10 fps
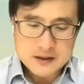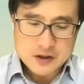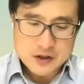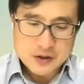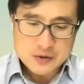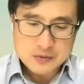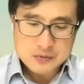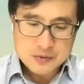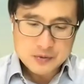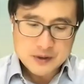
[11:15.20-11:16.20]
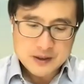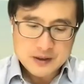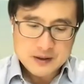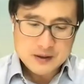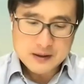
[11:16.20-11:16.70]
I think,
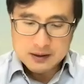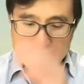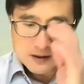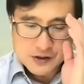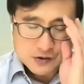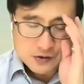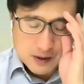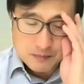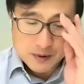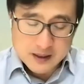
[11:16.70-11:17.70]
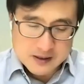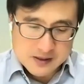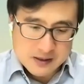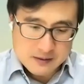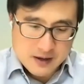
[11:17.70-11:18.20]
we as human
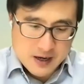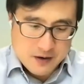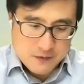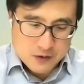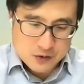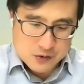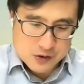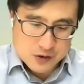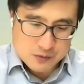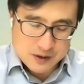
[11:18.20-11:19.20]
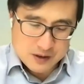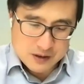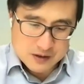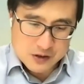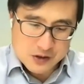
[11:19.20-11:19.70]
beings are never used to
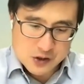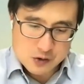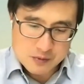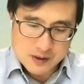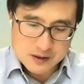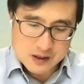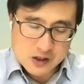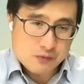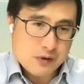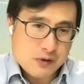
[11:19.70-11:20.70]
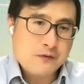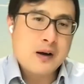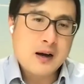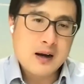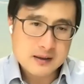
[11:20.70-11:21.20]
be consuming these
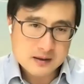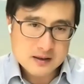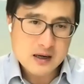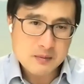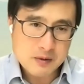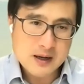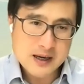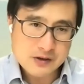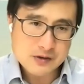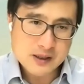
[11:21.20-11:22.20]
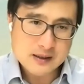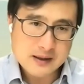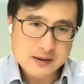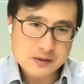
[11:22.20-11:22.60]
refined carbohydrates.